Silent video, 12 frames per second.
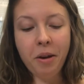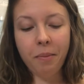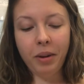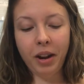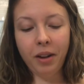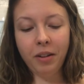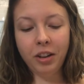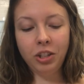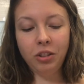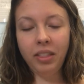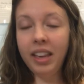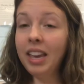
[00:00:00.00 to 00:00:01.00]
but I want
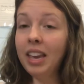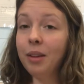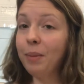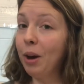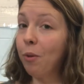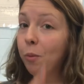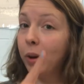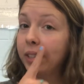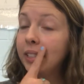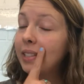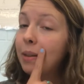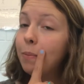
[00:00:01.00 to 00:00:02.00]
you thinking about
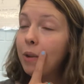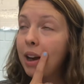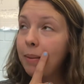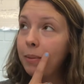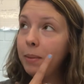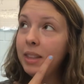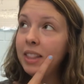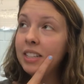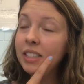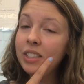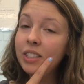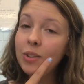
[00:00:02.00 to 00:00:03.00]
what's the problem in
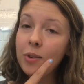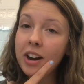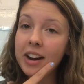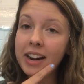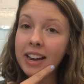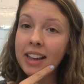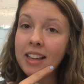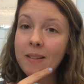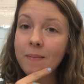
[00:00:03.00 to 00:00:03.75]
this story